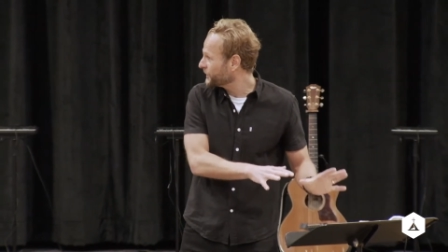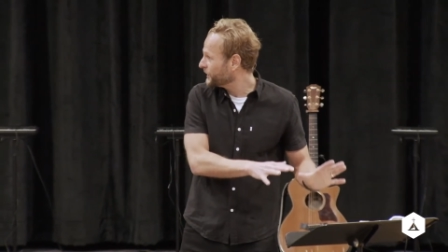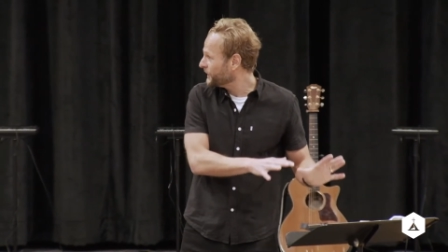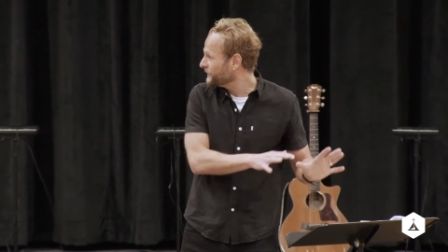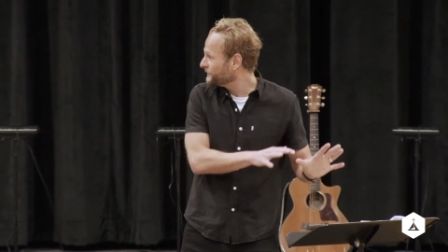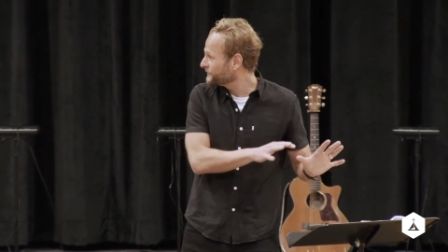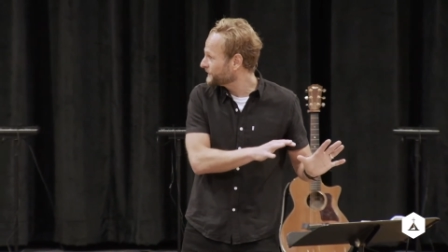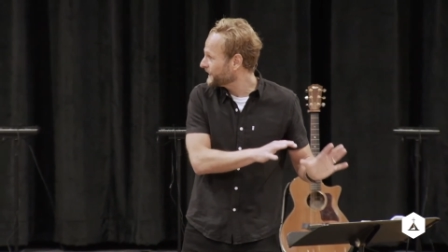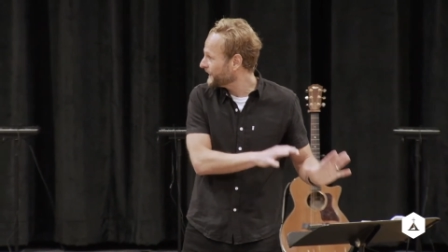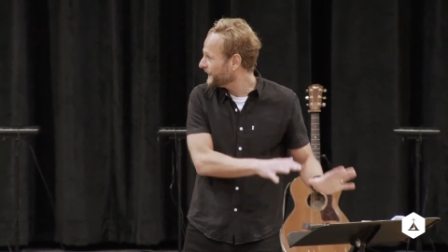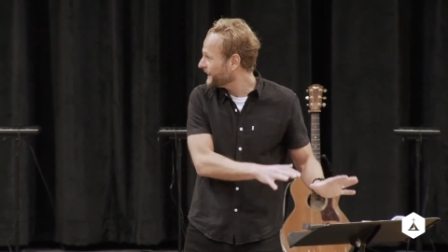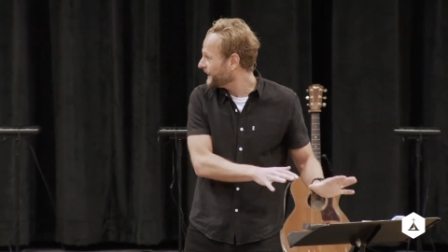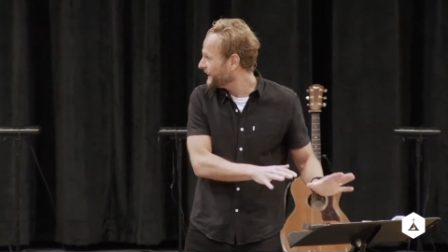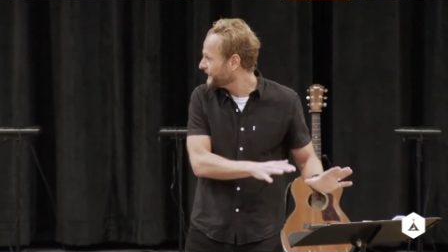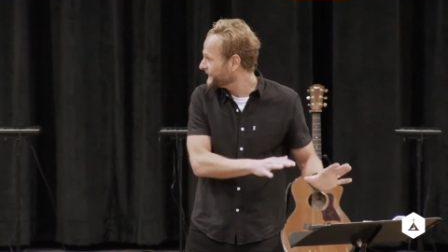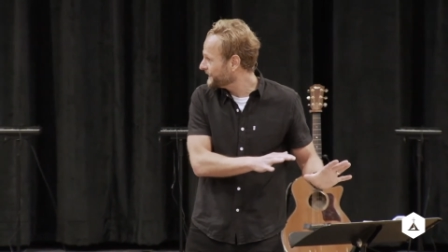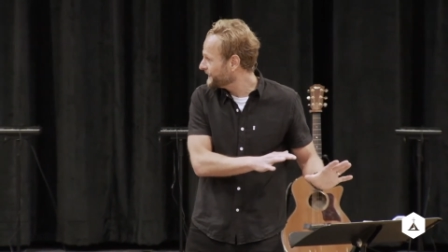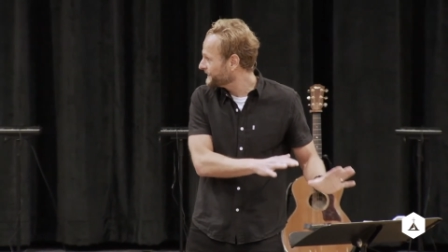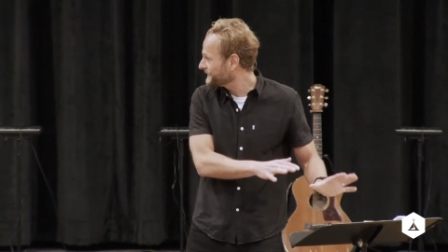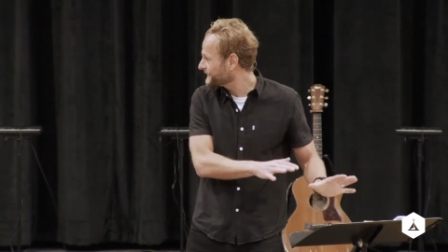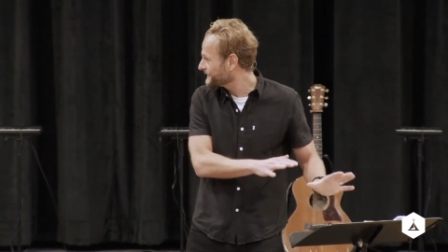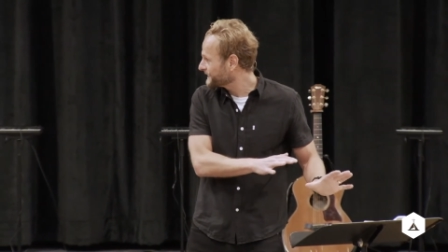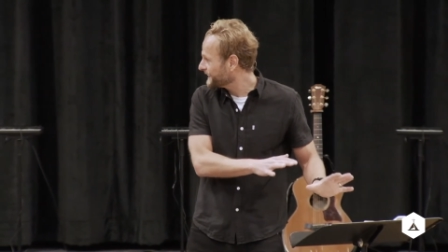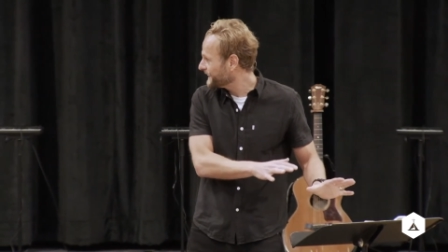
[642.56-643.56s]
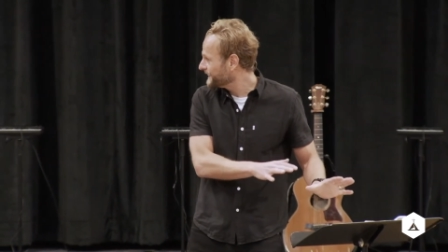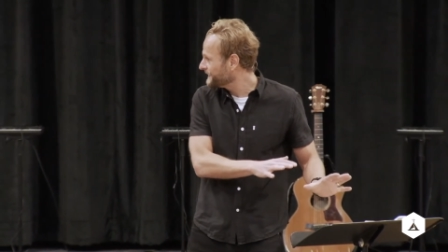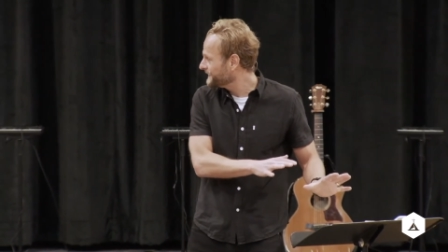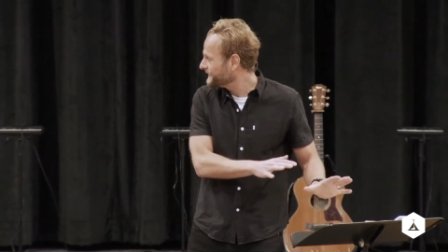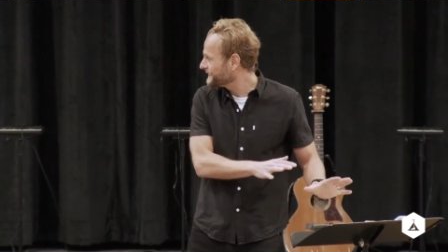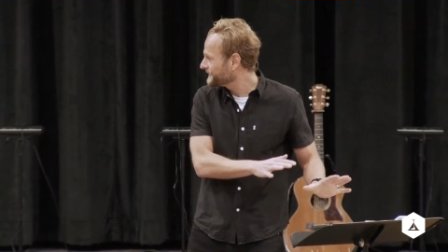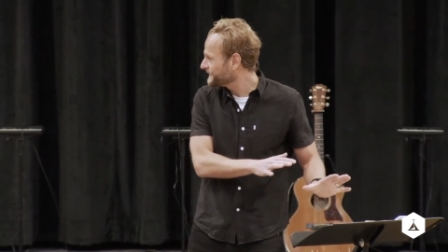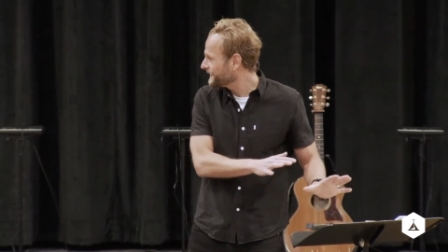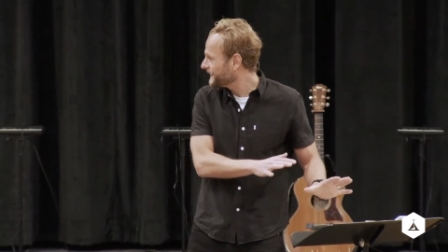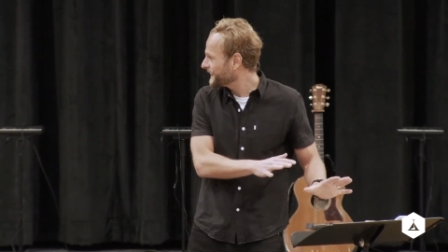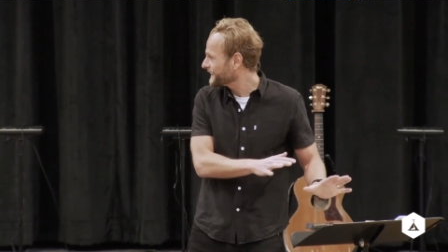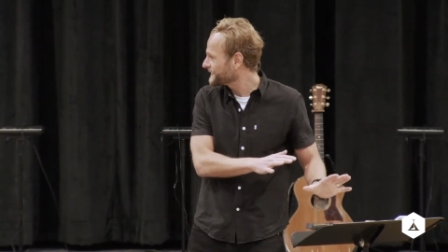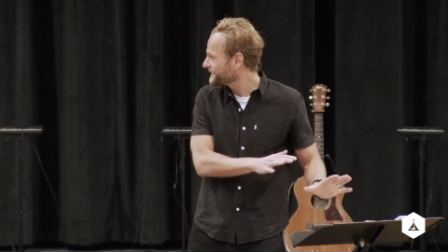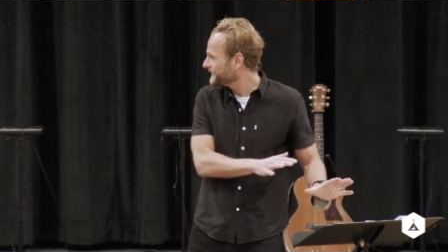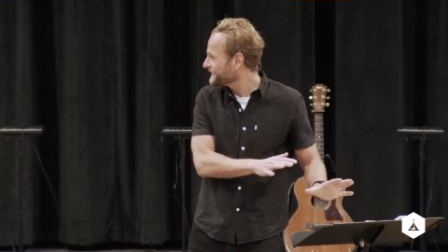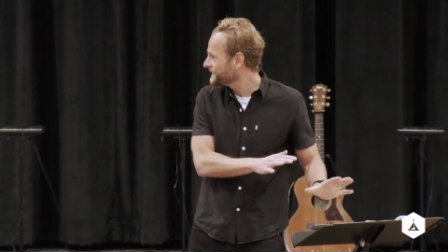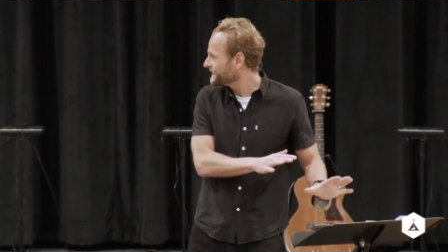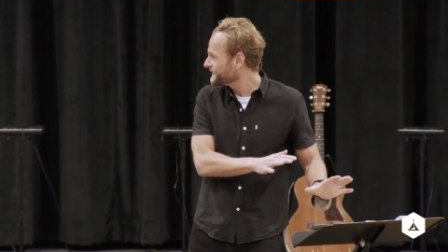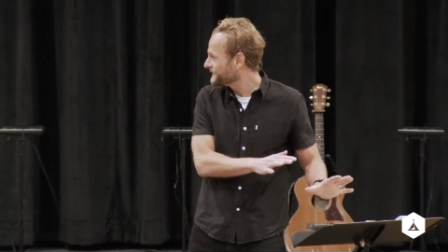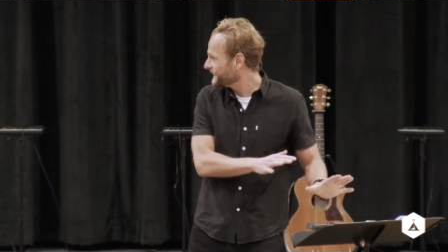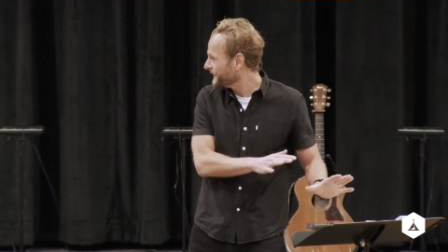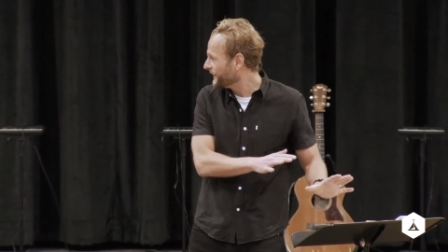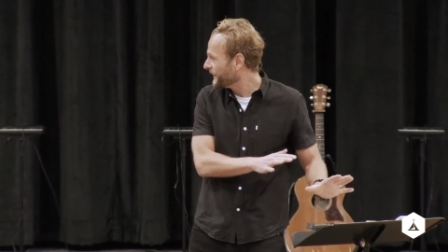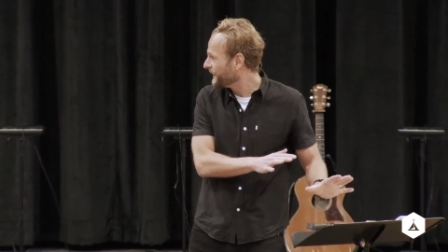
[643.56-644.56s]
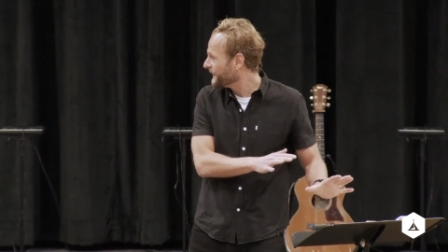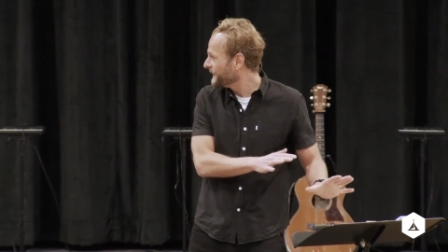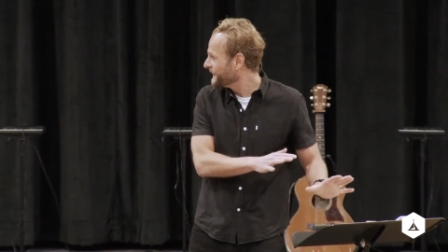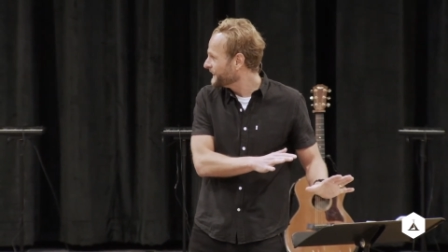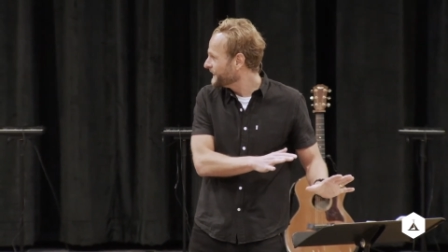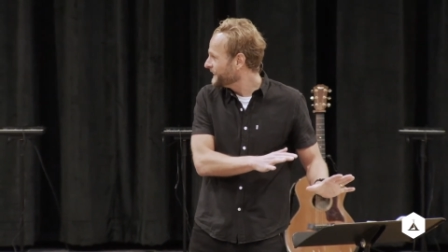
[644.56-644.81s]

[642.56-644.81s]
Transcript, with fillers: of God inside this text, isn't there?